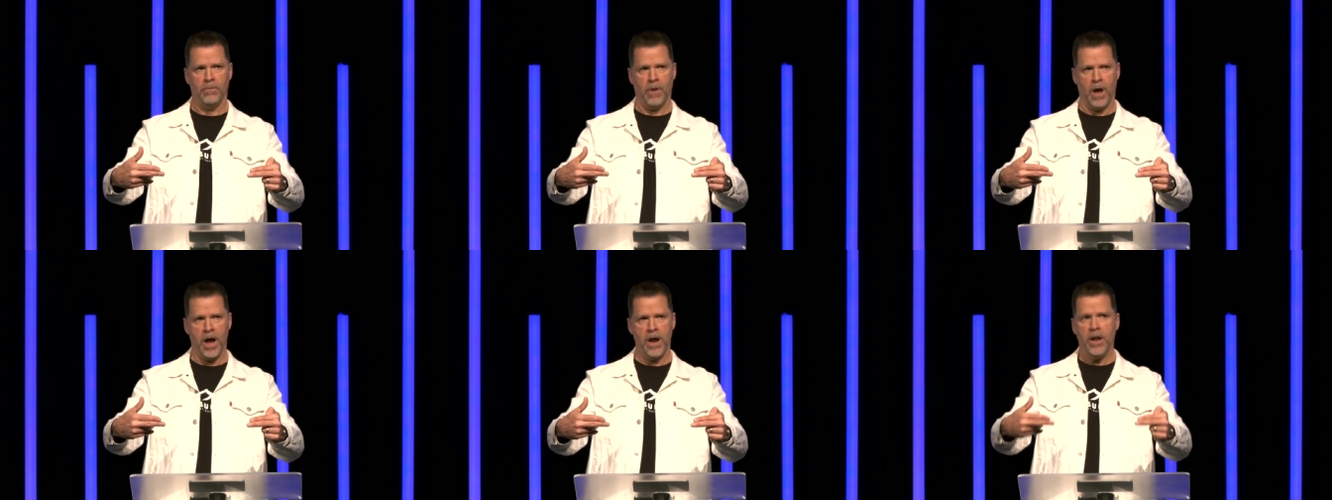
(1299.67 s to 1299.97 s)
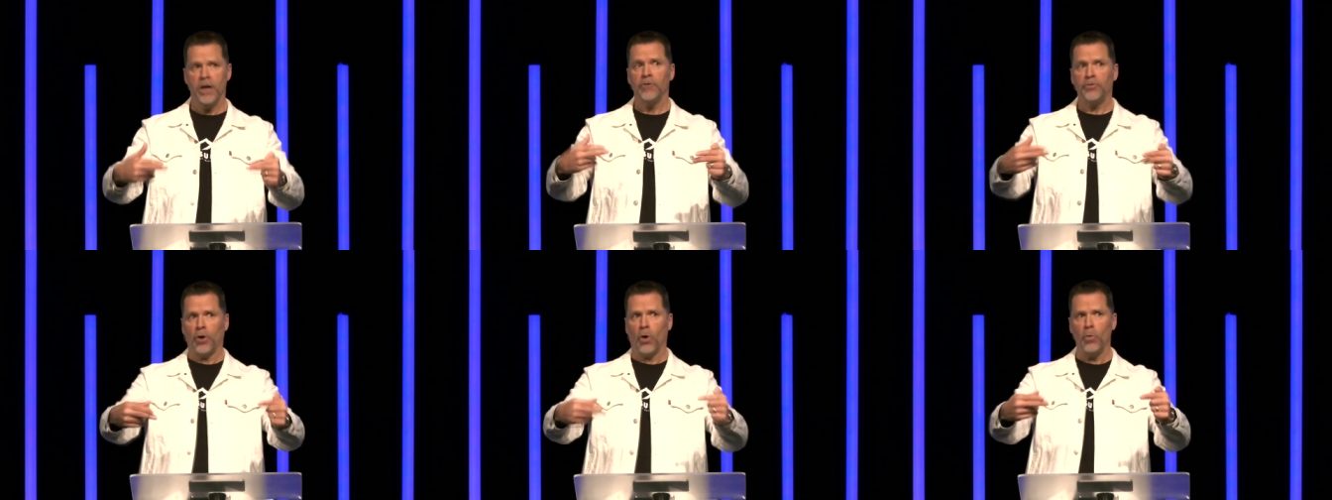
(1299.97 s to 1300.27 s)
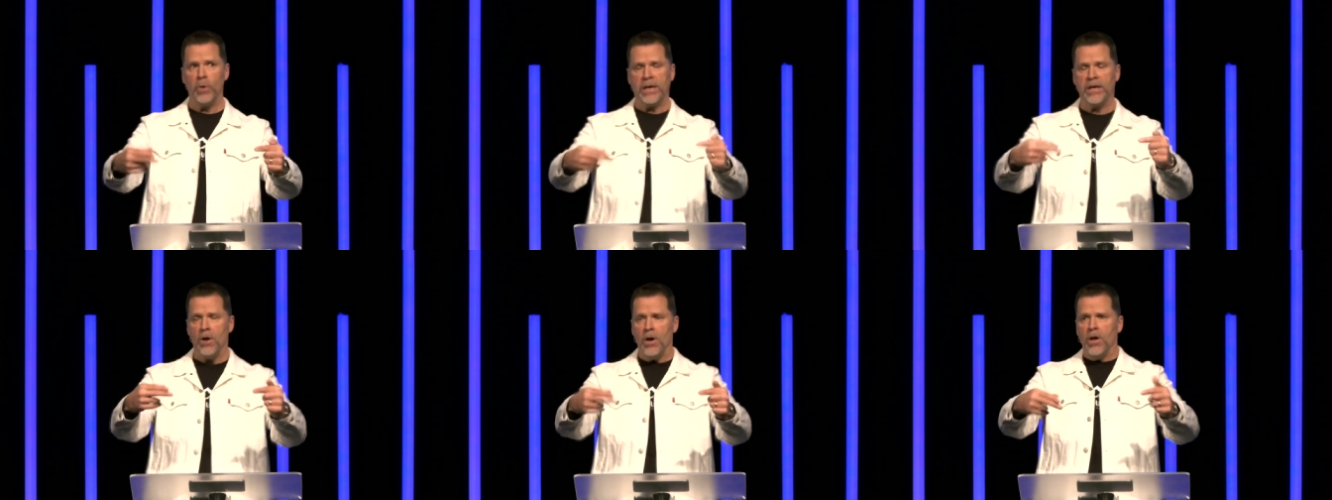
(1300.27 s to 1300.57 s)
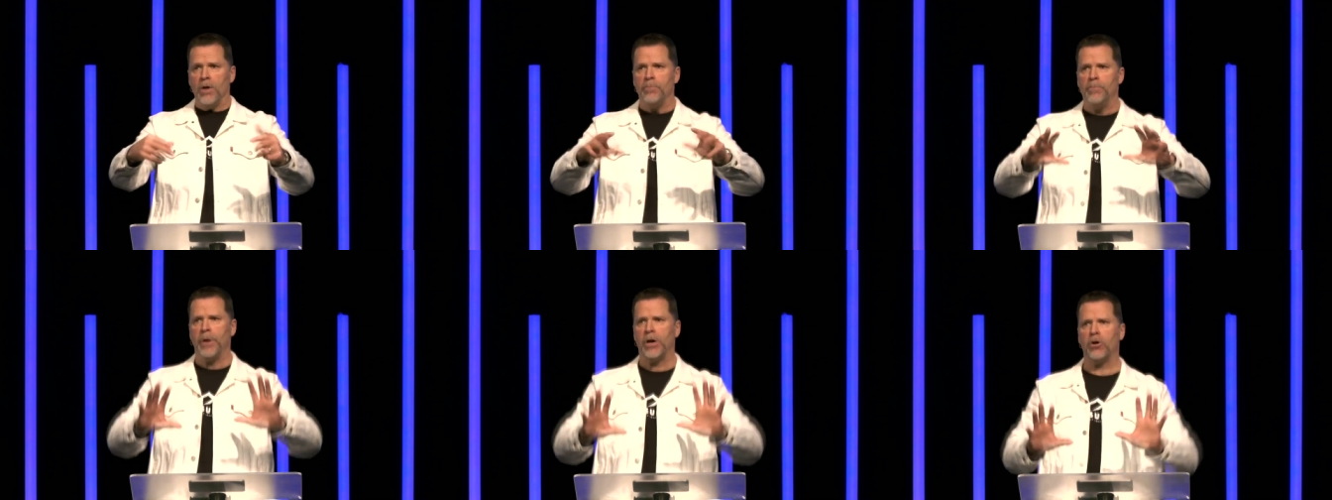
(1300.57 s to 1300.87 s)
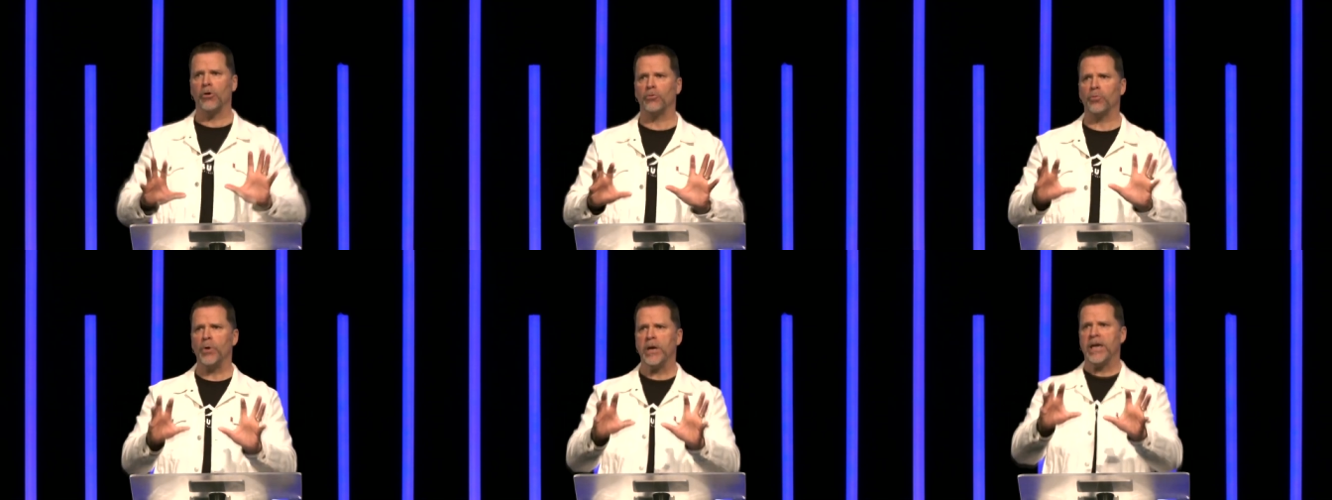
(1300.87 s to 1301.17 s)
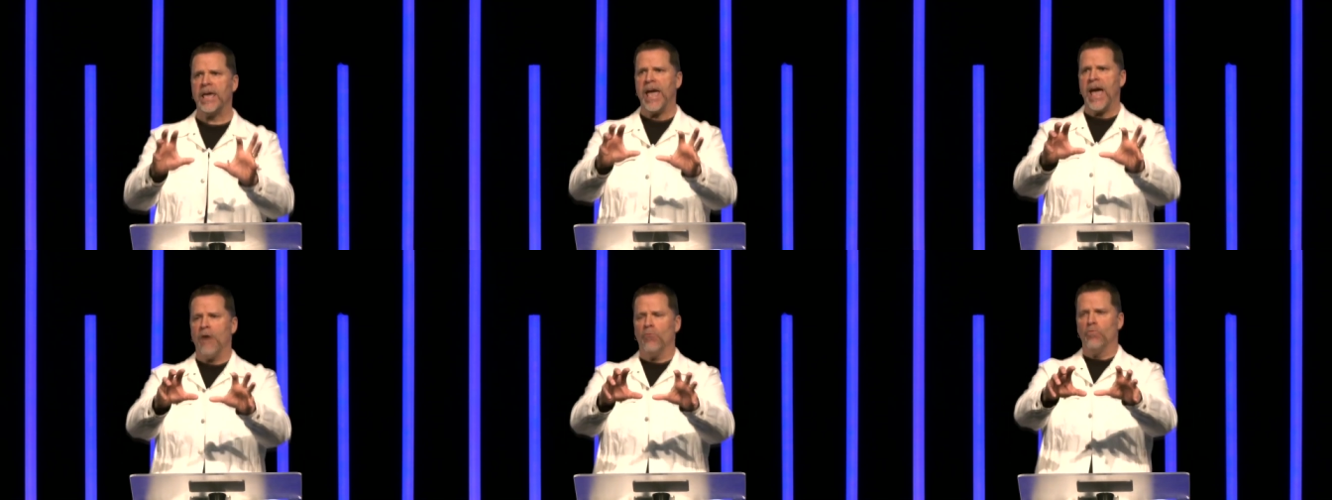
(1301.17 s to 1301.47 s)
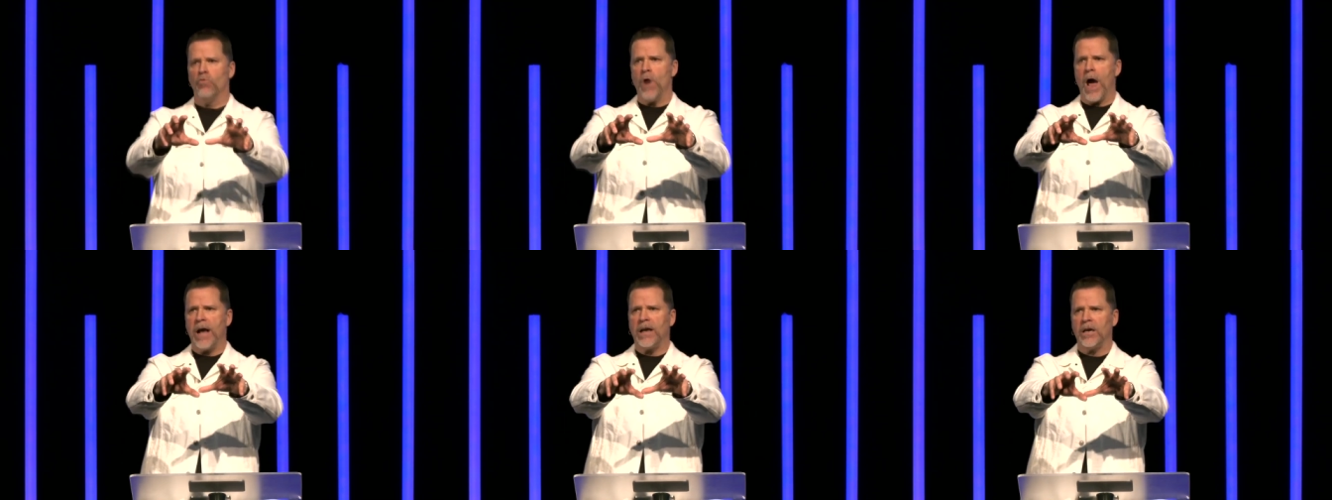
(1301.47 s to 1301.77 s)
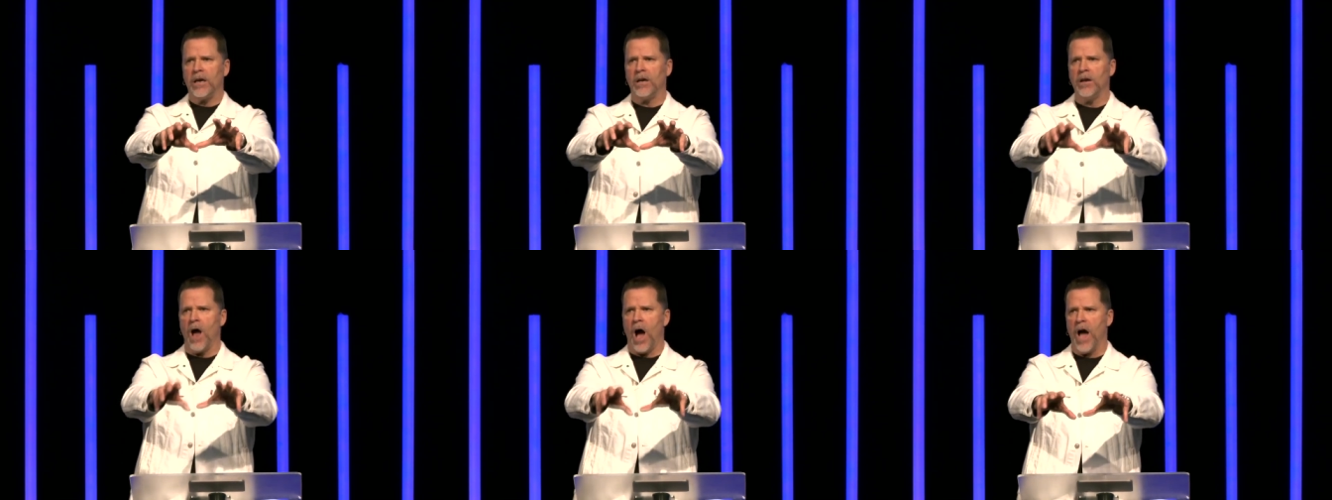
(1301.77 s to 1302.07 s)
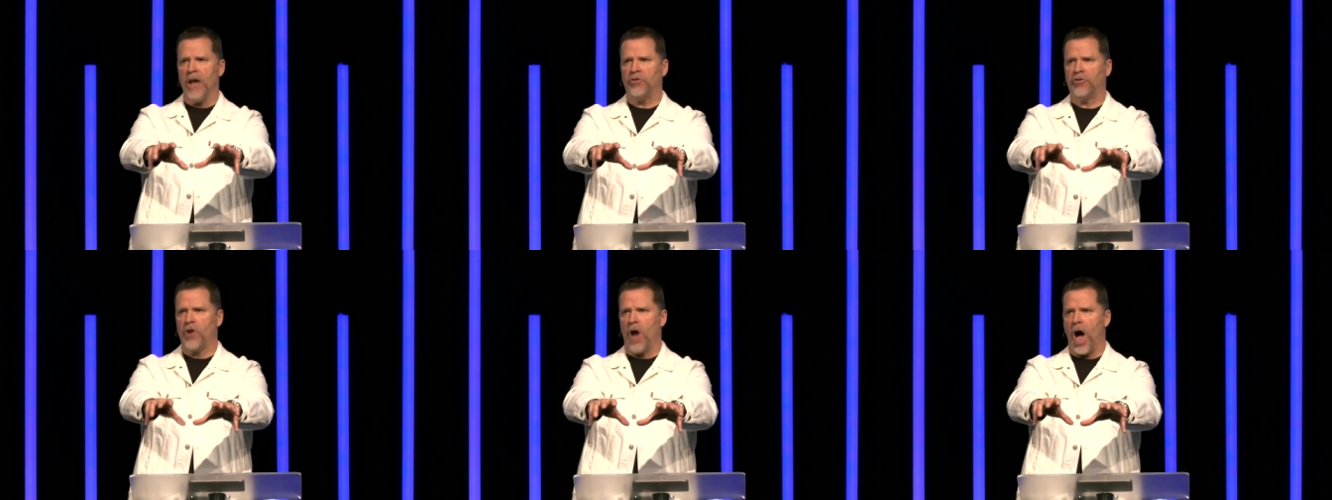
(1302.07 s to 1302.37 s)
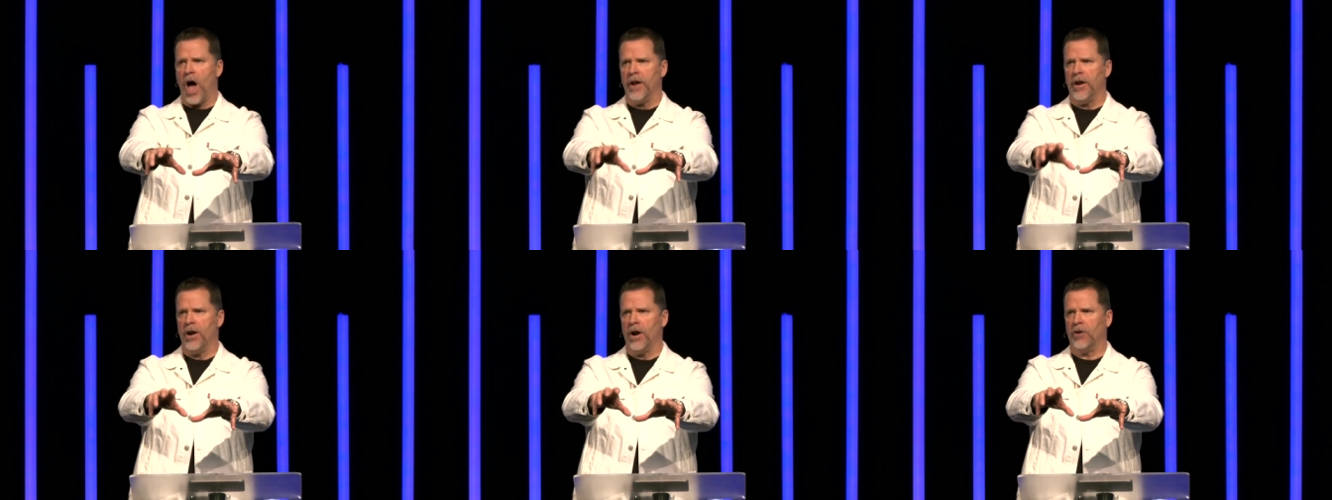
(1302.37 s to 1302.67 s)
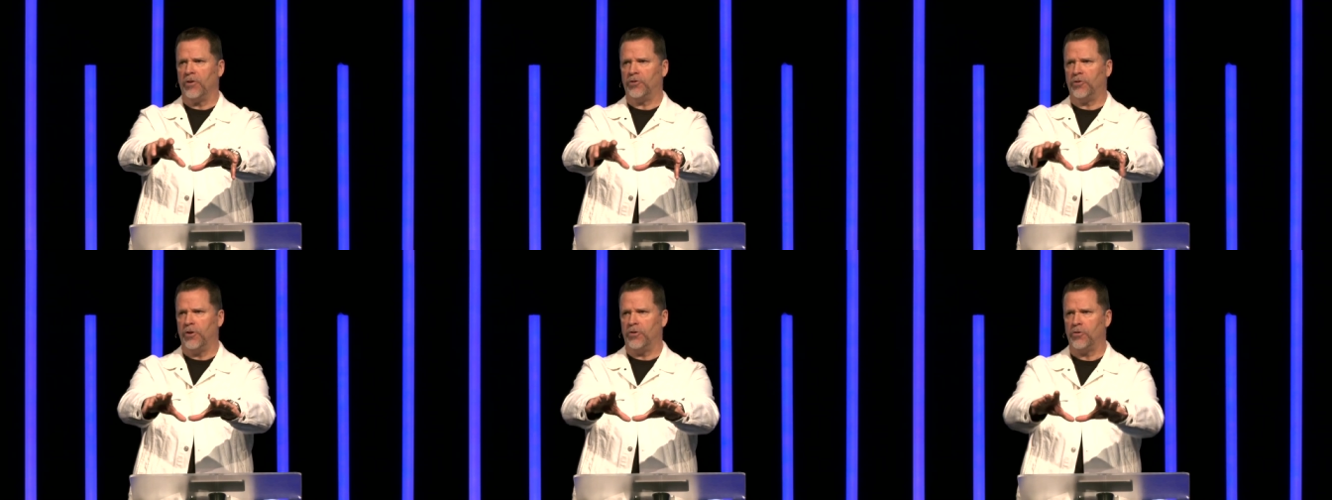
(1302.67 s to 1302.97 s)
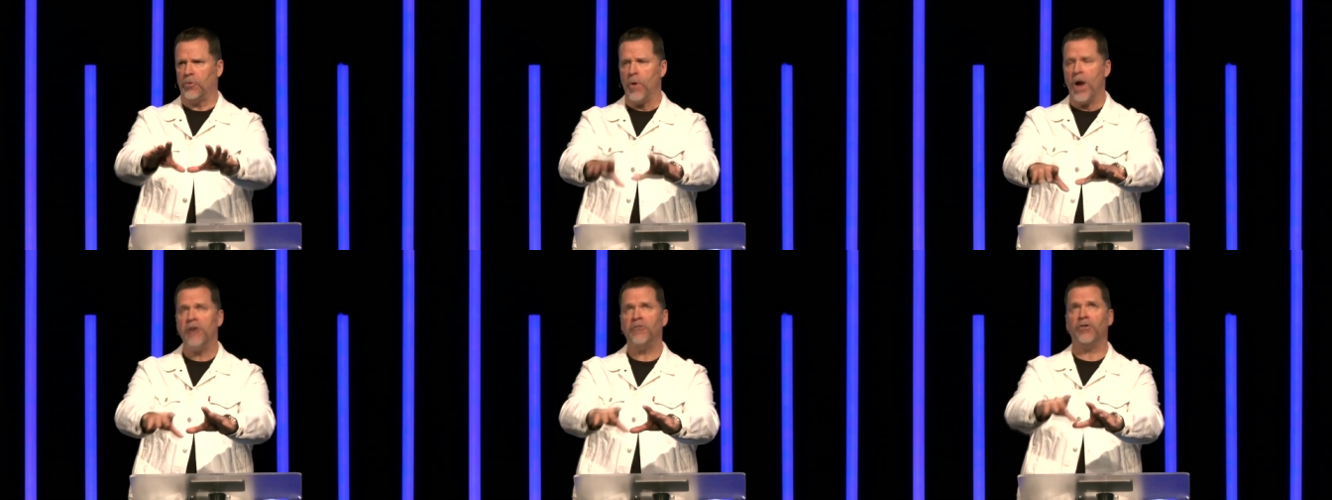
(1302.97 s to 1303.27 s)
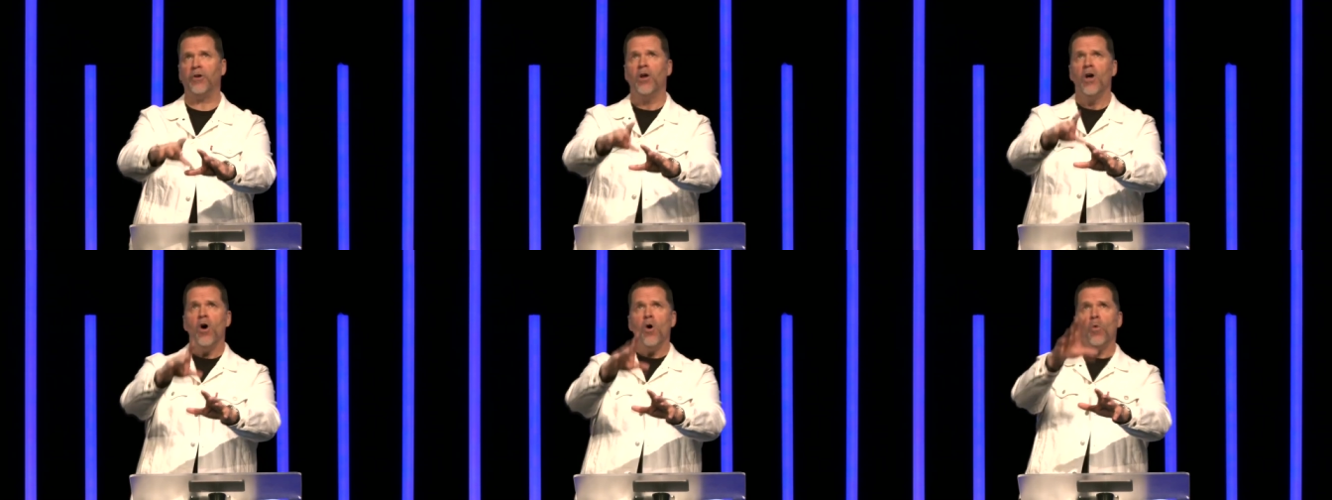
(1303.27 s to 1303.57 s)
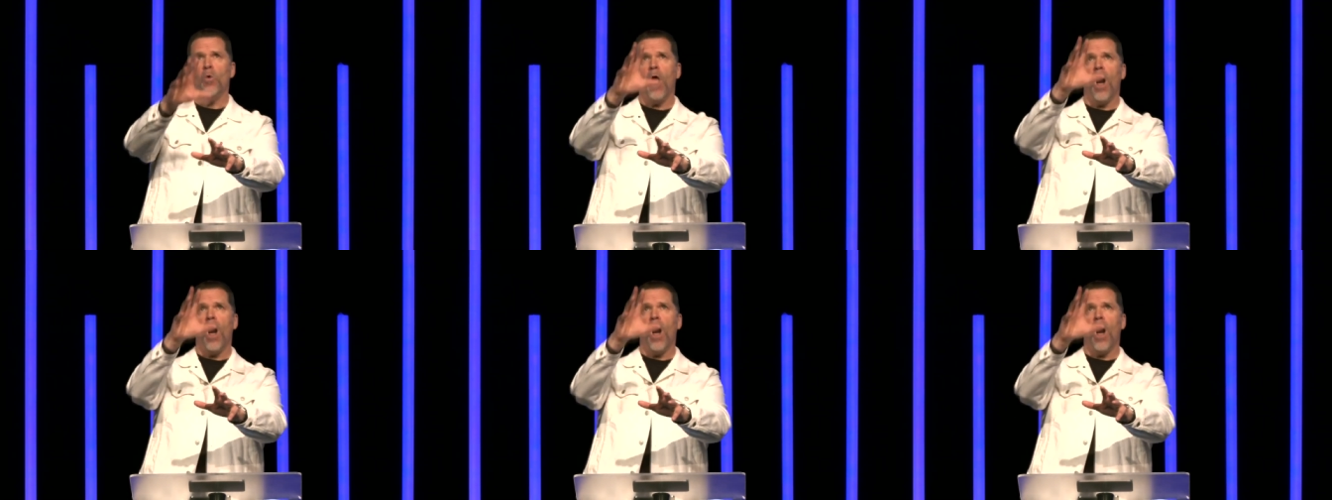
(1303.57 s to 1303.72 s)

Right? So we, because we can't recognize God in our situation,